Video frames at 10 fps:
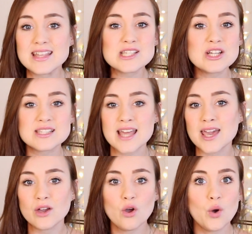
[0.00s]
this looks
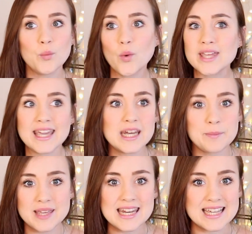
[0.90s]
like walking in
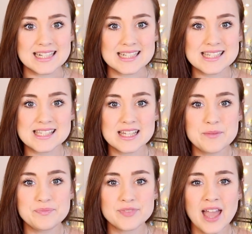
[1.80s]
obedience.
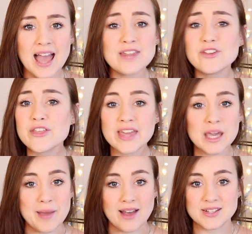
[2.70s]
And if you think
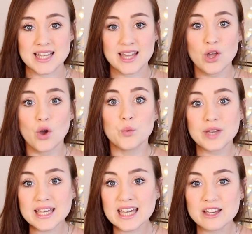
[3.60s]
about it,
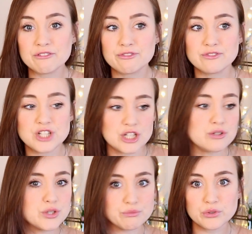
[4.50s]
we give
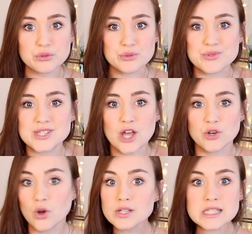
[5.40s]
children rules
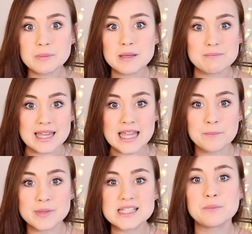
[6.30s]
not to be
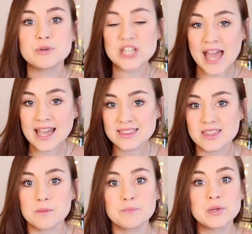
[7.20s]
mean but to protect
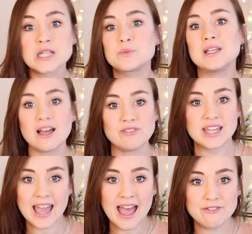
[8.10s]
them because we love
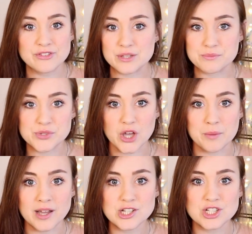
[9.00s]
and care for them so
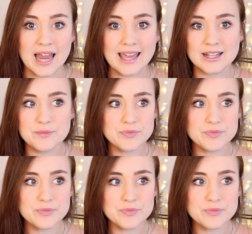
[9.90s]
much. Like,